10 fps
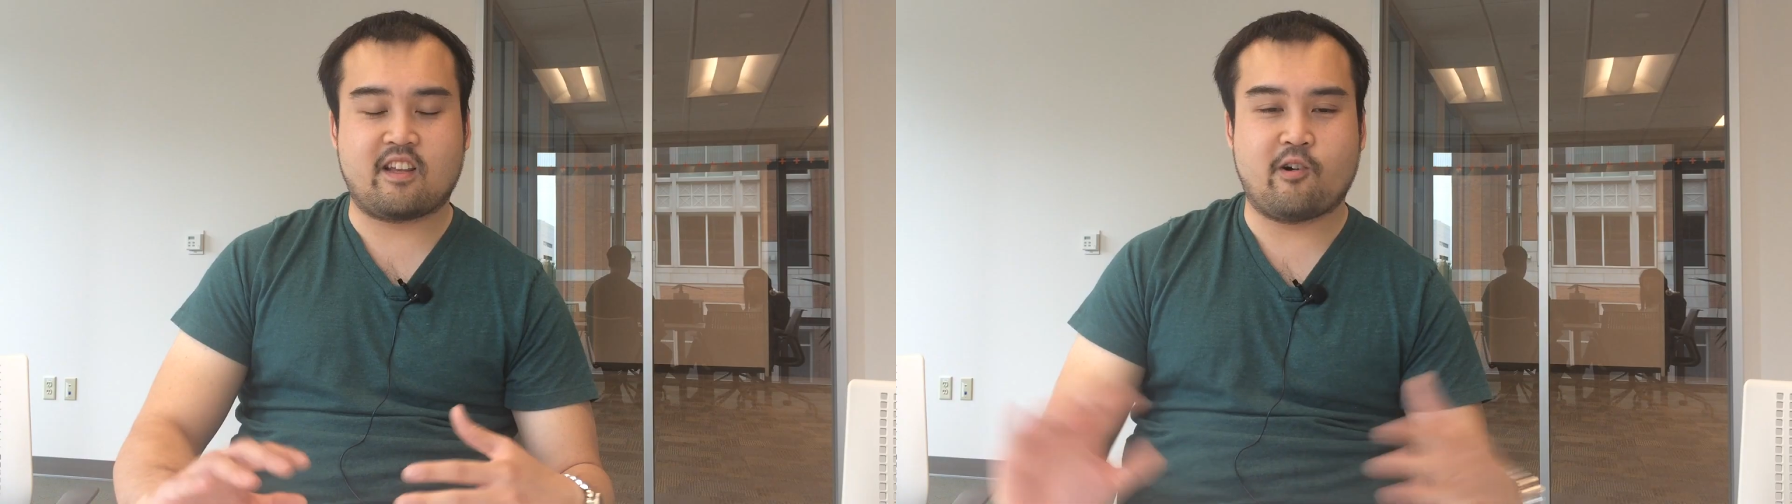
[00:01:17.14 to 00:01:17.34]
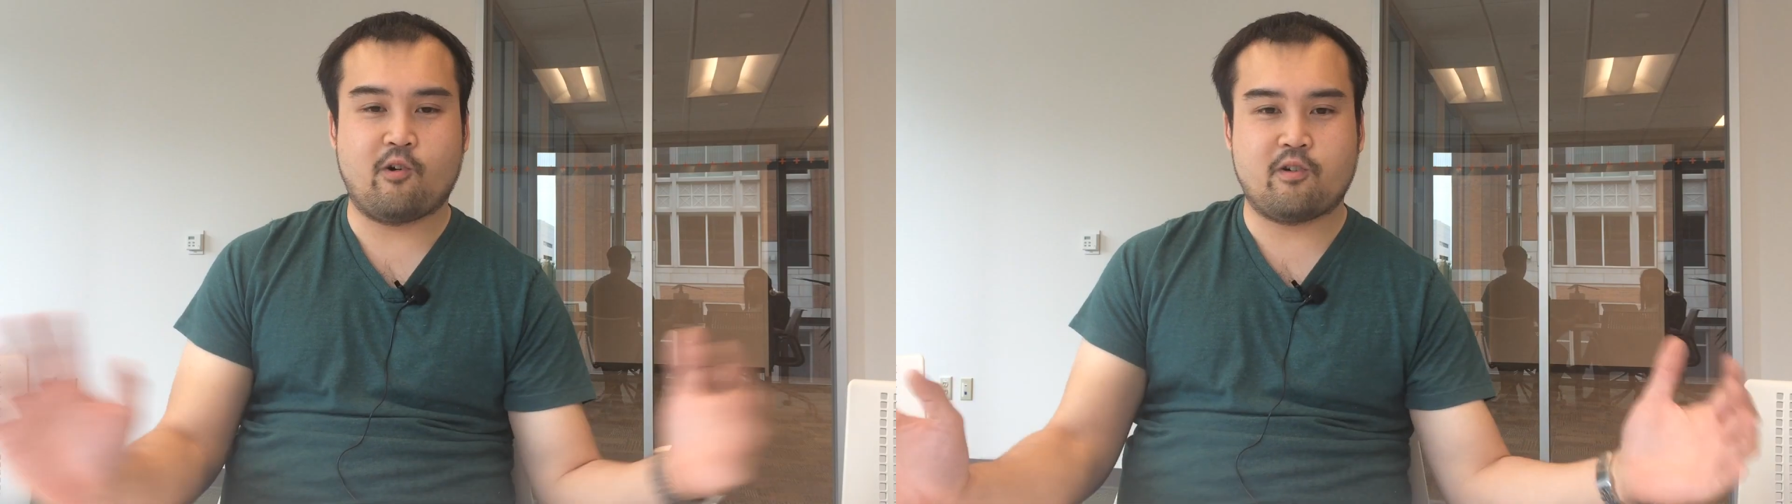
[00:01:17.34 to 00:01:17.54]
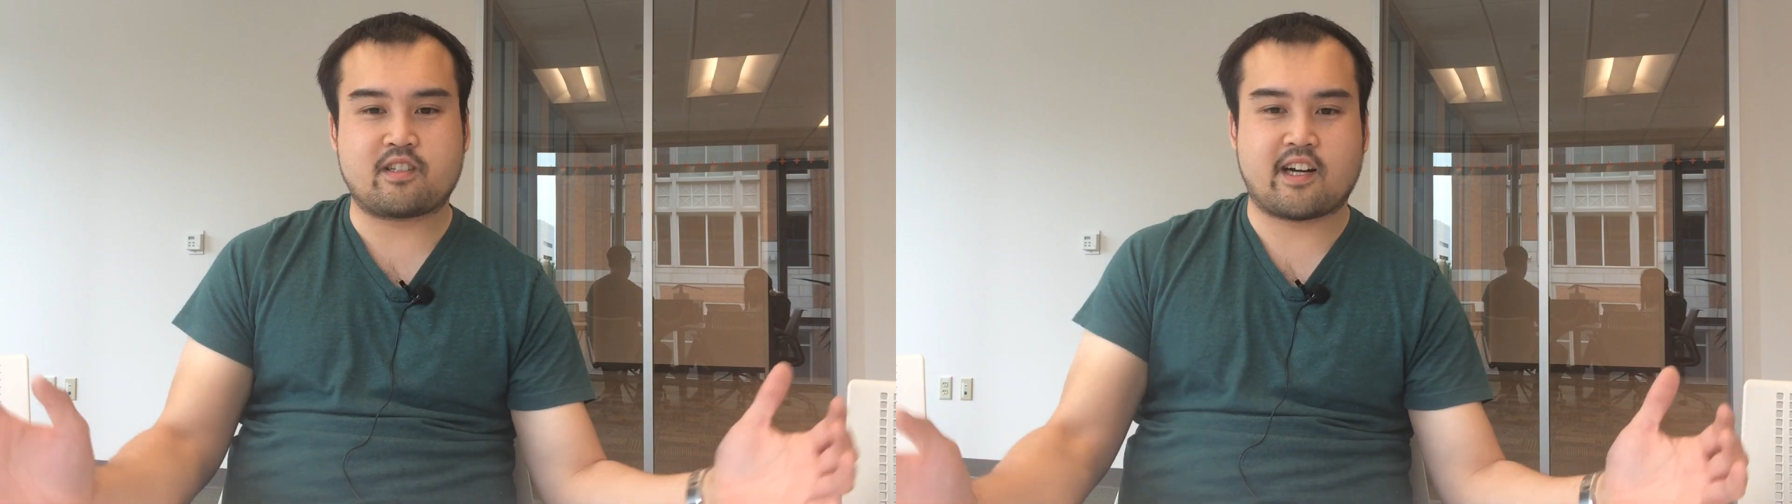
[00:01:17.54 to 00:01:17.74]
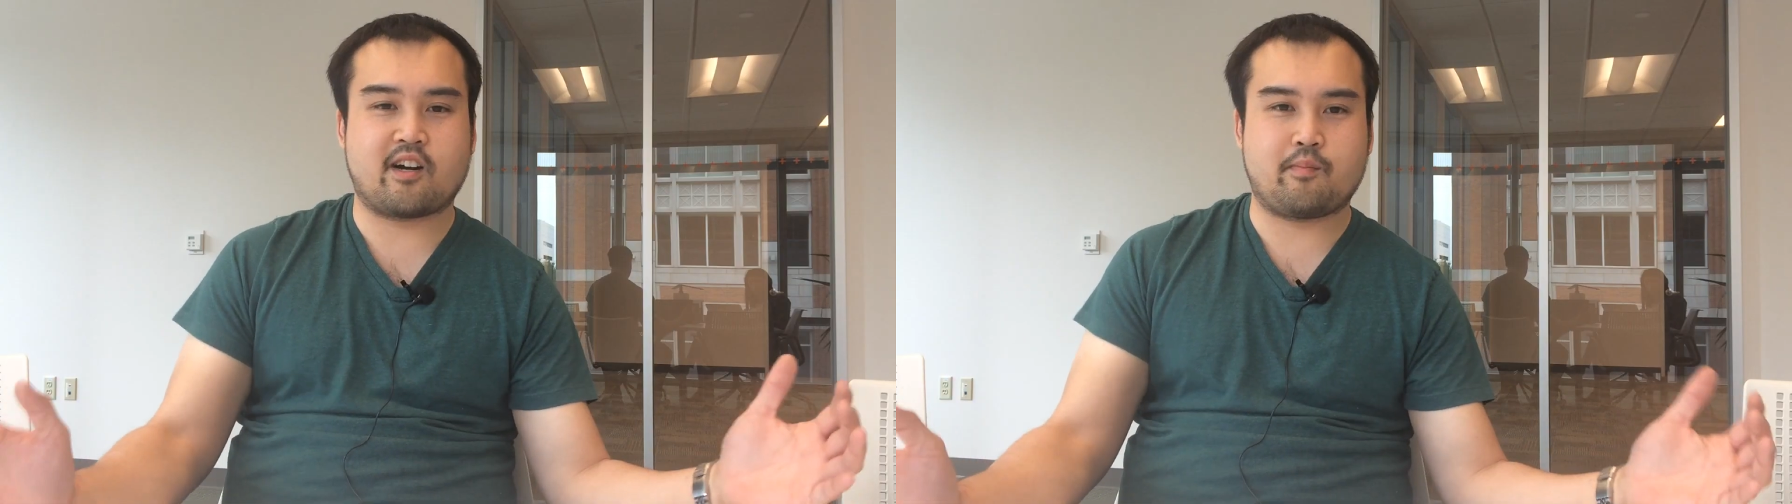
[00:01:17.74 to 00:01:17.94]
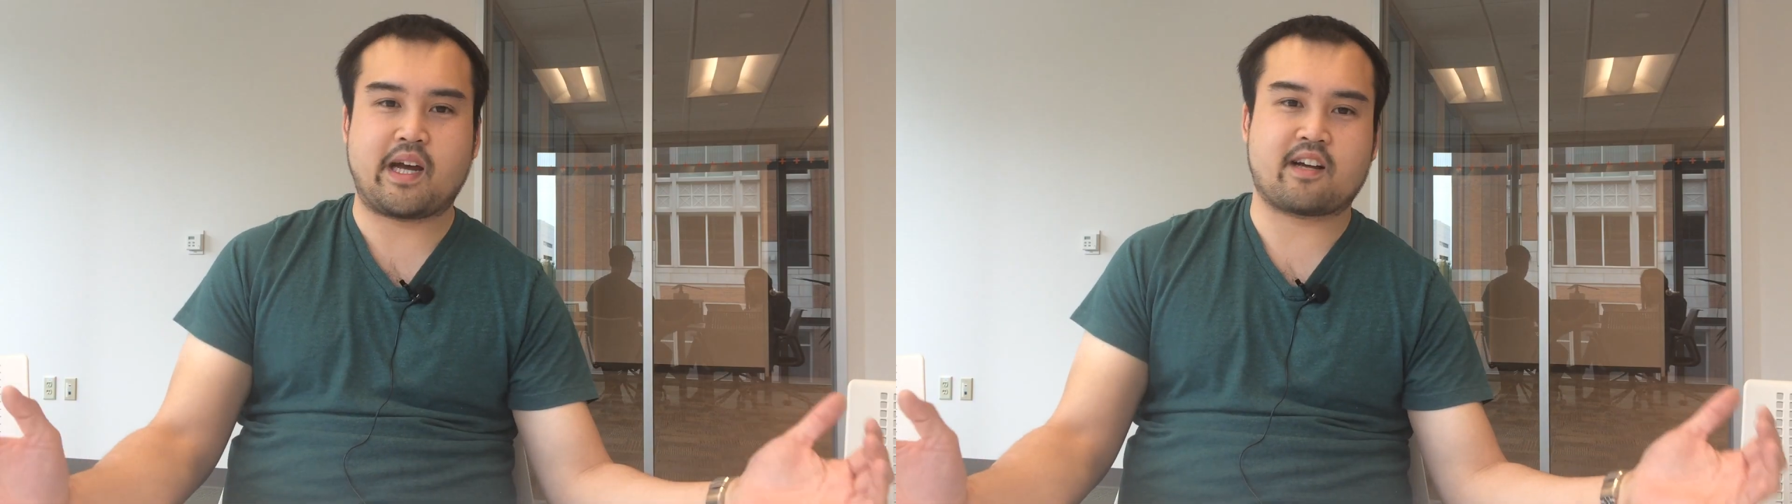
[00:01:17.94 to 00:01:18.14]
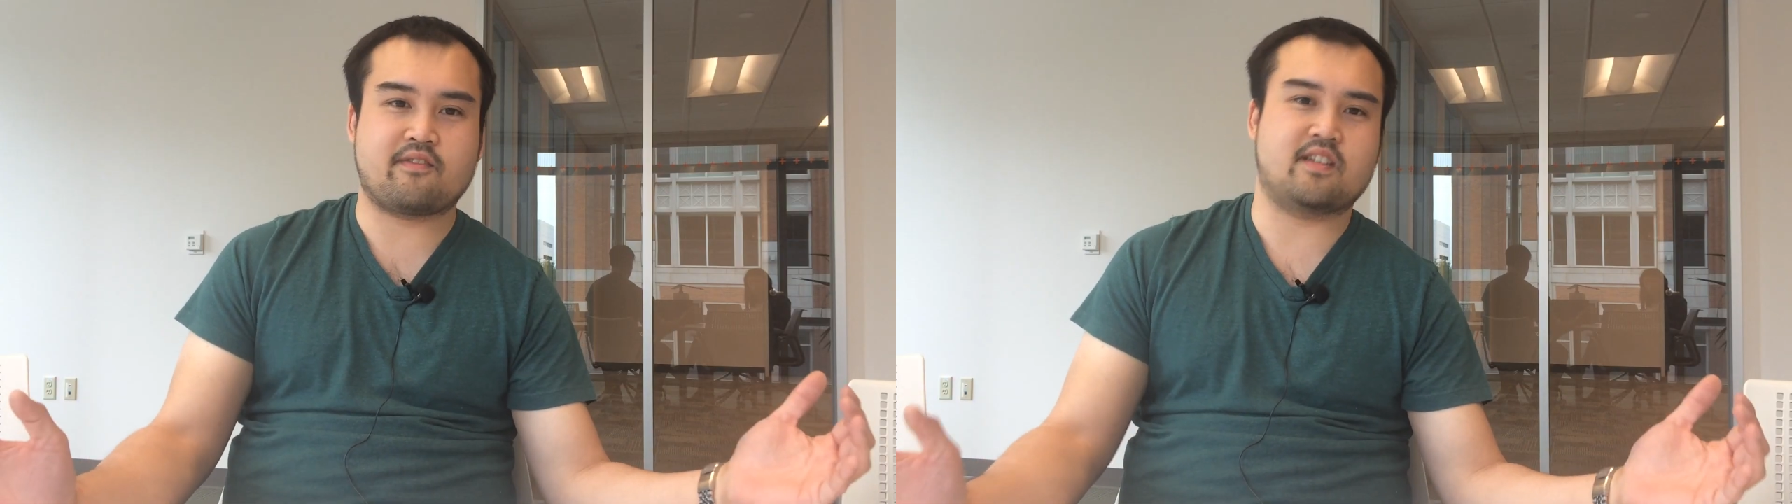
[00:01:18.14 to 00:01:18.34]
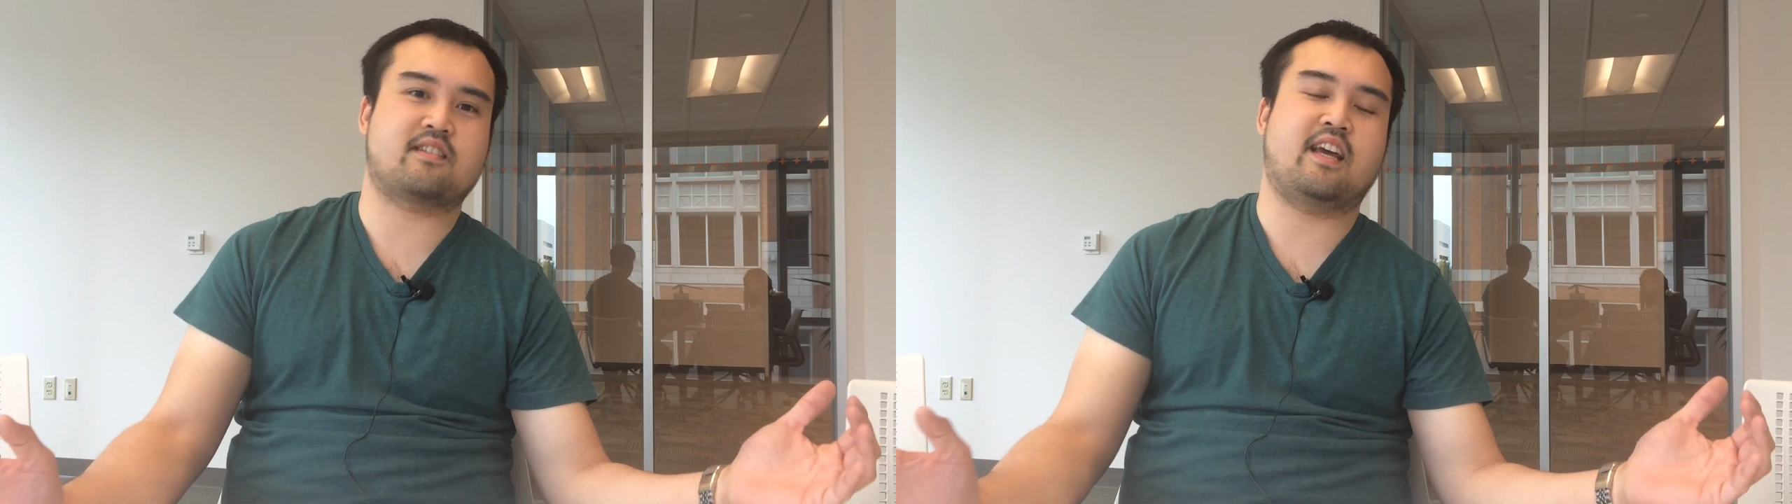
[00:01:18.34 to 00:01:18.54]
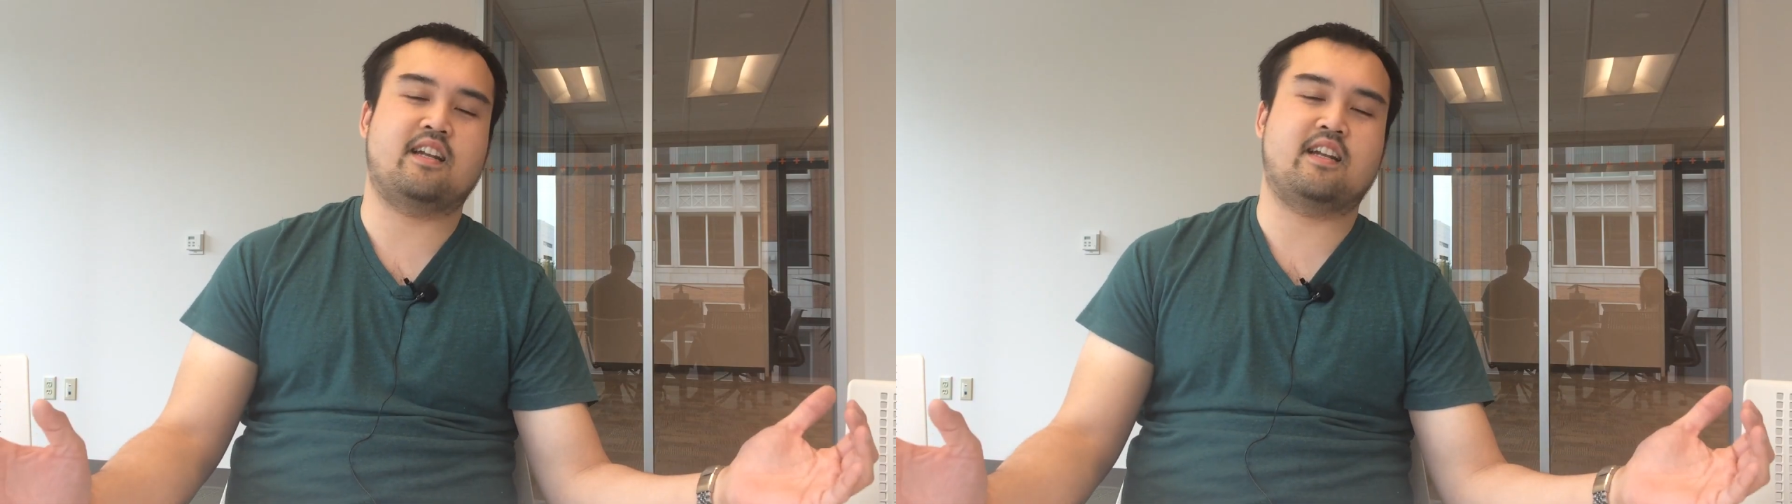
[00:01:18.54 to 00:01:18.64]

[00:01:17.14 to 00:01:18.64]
The whole entire back of this